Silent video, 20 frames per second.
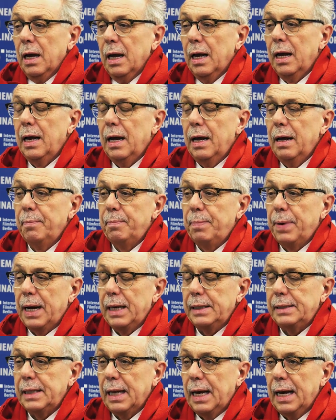
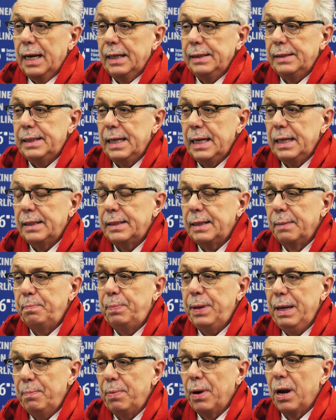But I think the
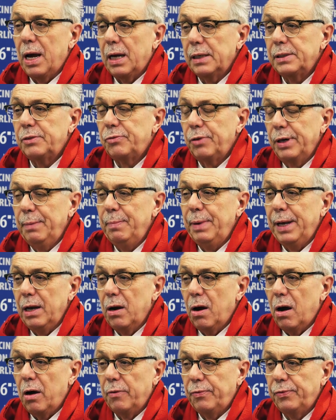people are dreaming
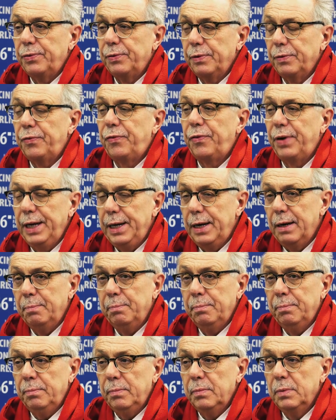of
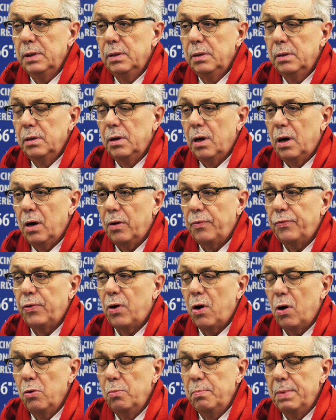freedom, of
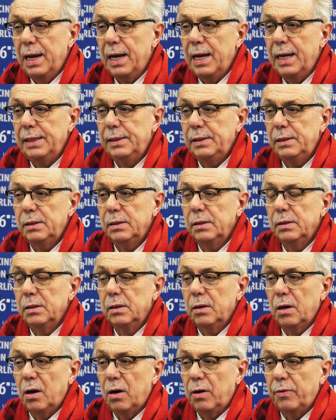homeland,
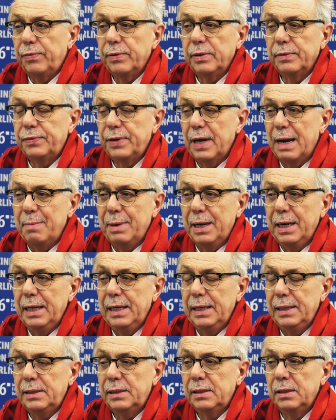of
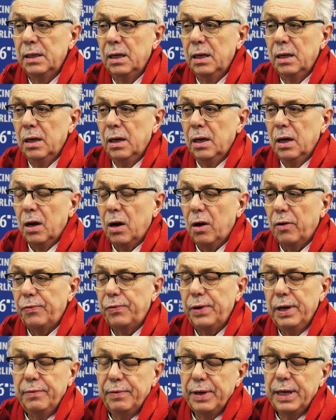families, of
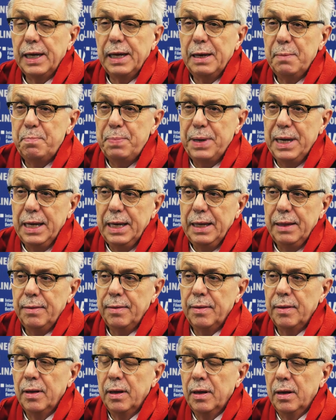living in
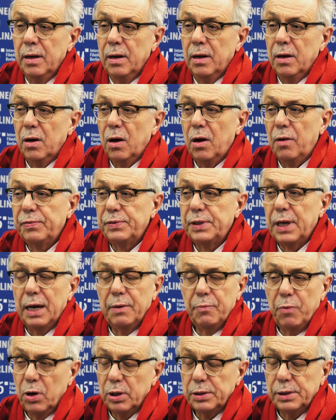peace, of
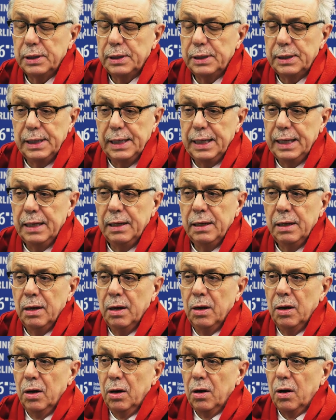diversity,
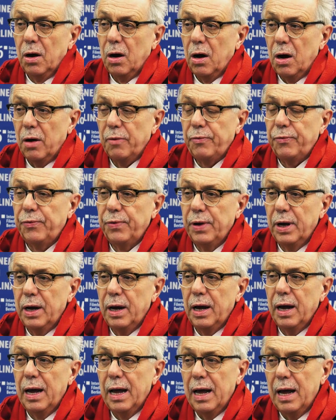of
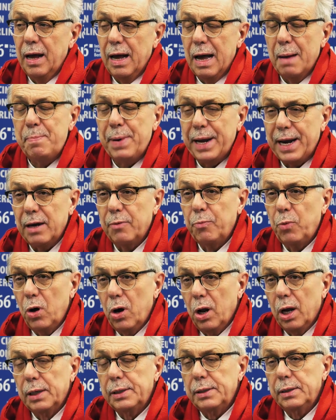a better
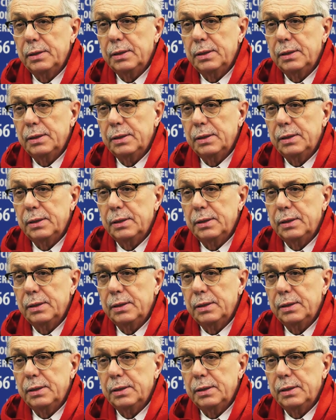world.